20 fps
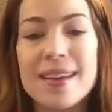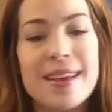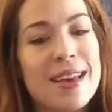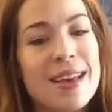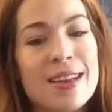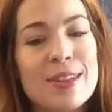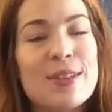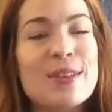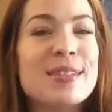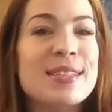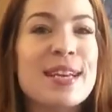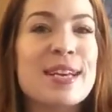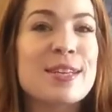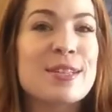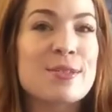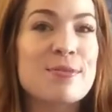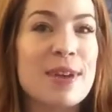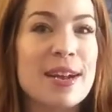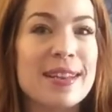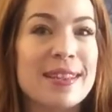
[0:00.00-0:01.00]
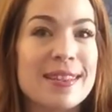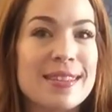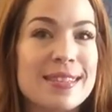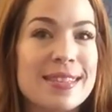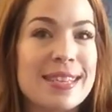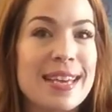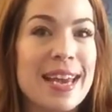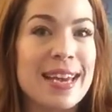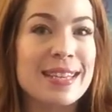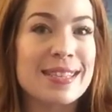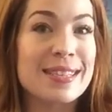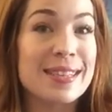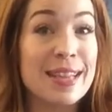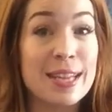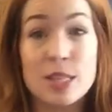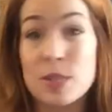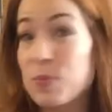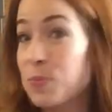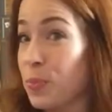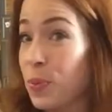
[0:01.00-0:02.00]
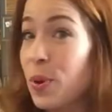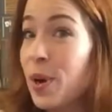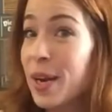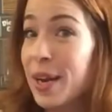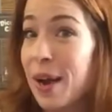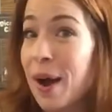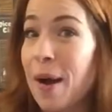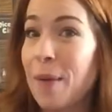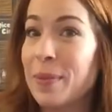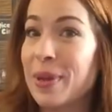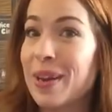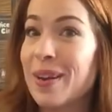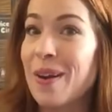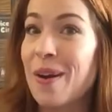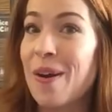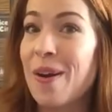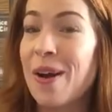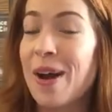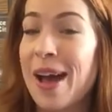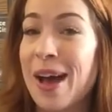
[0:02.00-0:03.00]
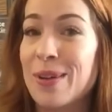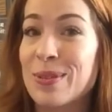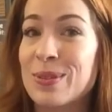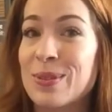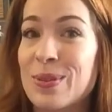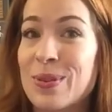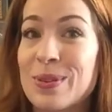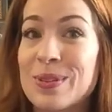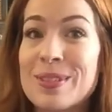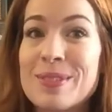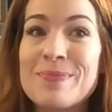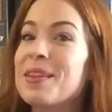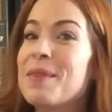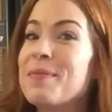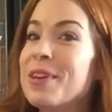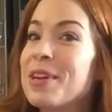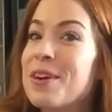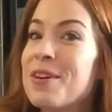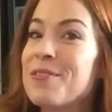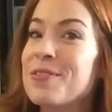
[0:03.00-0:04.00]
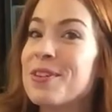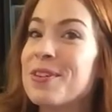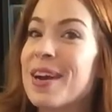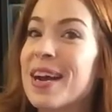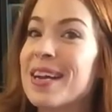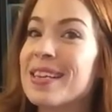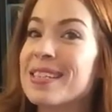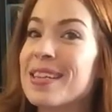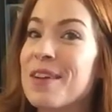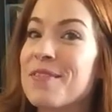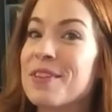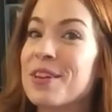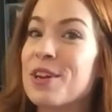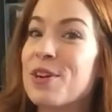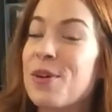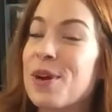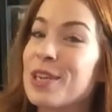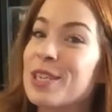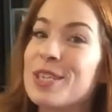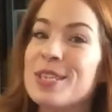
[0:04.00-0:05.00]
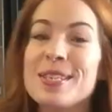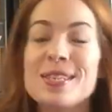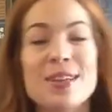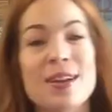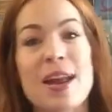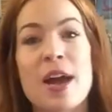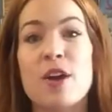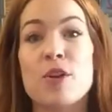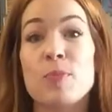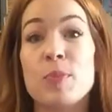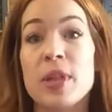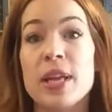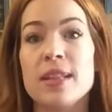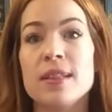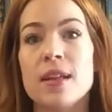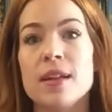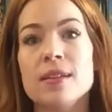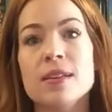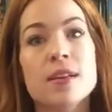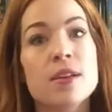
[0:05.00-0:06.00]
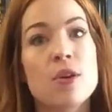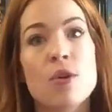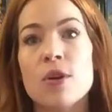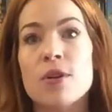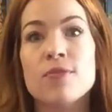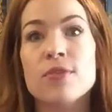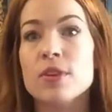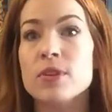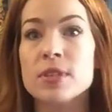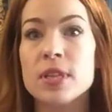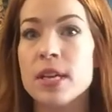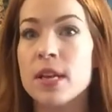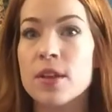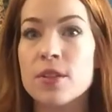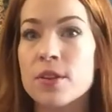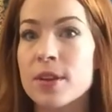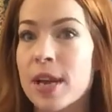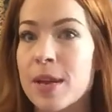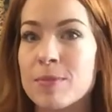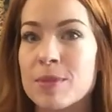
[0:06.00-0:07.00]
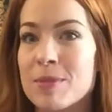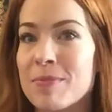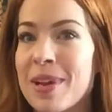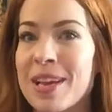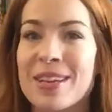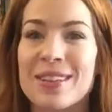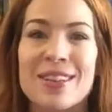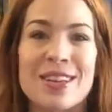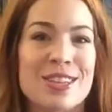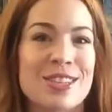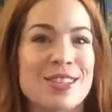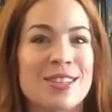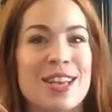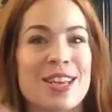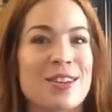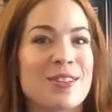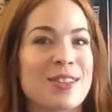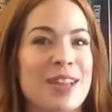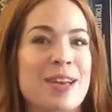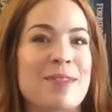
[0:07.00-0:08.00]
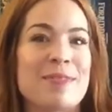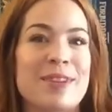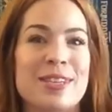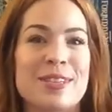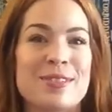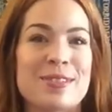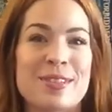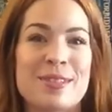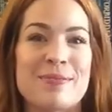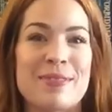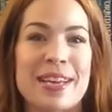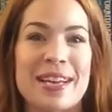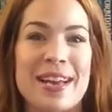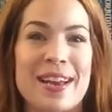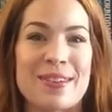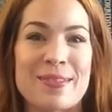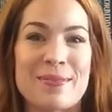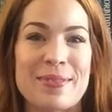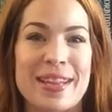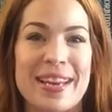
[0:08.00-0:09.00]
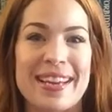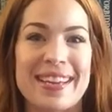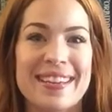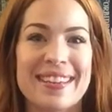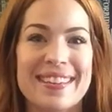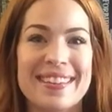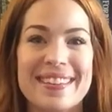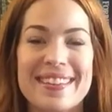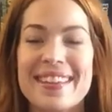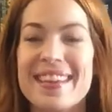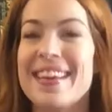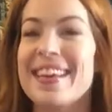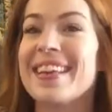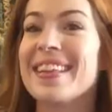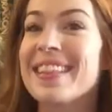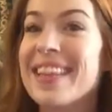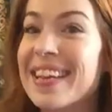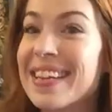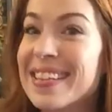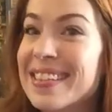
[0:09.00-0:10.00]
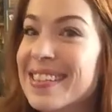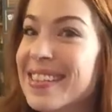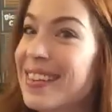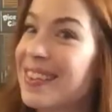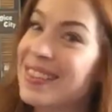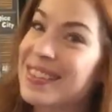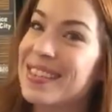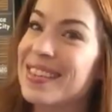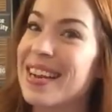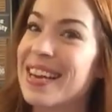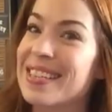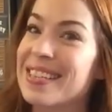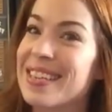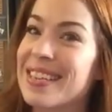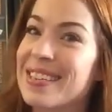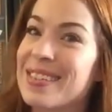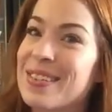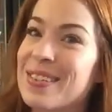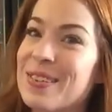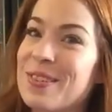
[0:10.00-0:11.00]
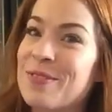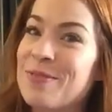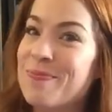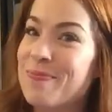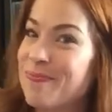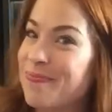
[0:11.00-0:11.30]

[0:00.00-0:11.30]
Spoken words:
It looks like it's red in this case, and that's pretty common in our household. Let me know if you guys have any questions on how to play London, or if there's any other games in my collection that you'd like me to explain how to play. Thanks, and I'll see you guys again soon.